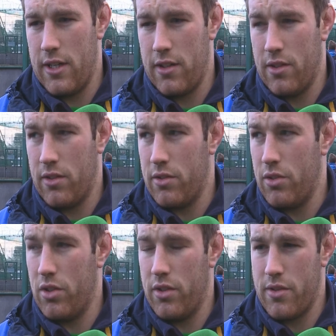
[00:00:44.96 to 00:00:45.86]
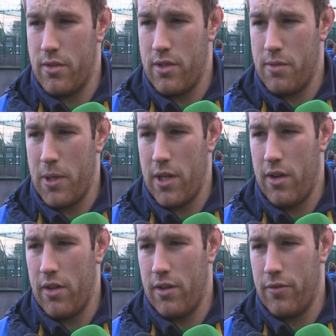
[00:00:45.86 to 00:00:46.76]
you know, the ruck is a big
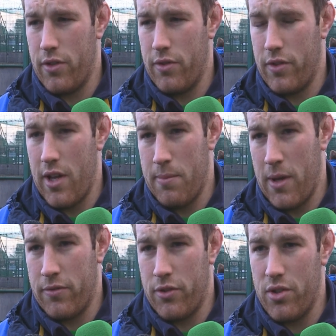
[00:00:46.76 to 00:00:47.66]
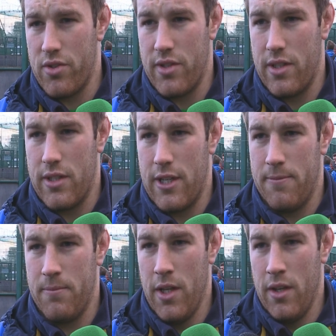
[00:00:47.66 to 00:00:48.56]
area for them and for us. And,
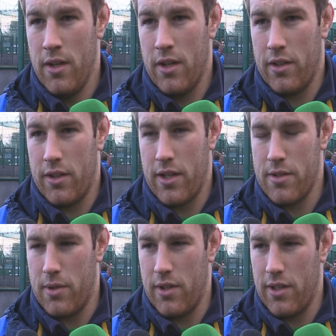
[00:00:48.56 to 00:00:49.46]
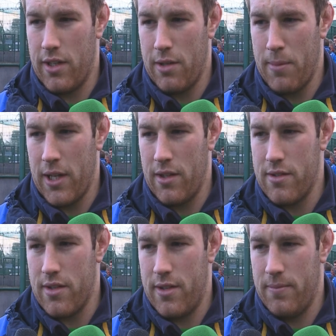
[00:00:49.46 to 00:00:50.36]
you know, I think that's where all the little
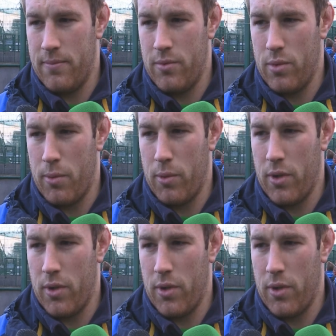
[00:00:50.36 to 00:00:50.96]
battles will be